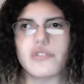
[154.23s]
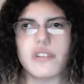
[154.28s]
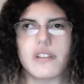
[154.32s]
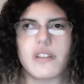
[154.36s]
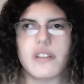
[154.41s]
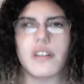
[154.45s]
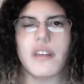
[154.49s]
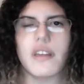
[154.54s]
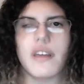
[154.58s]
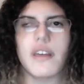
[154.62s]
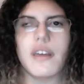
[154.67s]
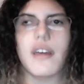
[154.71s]

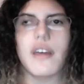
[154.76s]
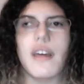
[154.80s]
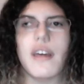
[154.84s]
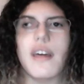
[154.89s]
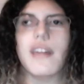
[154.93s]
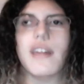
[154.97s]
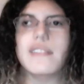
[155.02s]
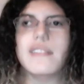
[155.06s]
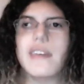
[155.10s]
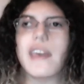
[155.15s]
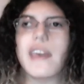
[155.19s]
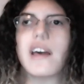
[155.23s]
They have
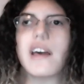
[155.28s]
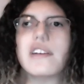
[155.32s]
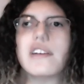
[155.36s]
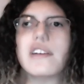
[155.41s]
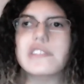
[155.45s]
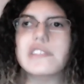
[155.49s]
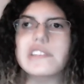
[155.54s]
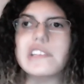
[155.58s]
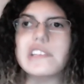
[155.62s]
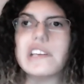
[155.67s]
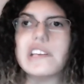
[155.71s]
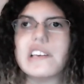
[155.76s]

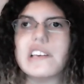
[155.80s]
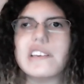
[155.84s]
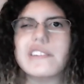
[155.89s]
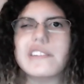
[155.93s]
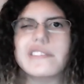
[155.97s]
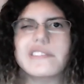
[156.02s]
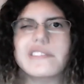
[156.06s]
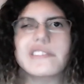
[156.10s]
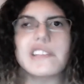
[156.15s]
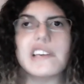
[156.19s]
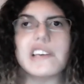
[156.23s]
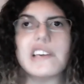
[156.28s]

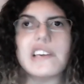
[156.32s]
CEOs.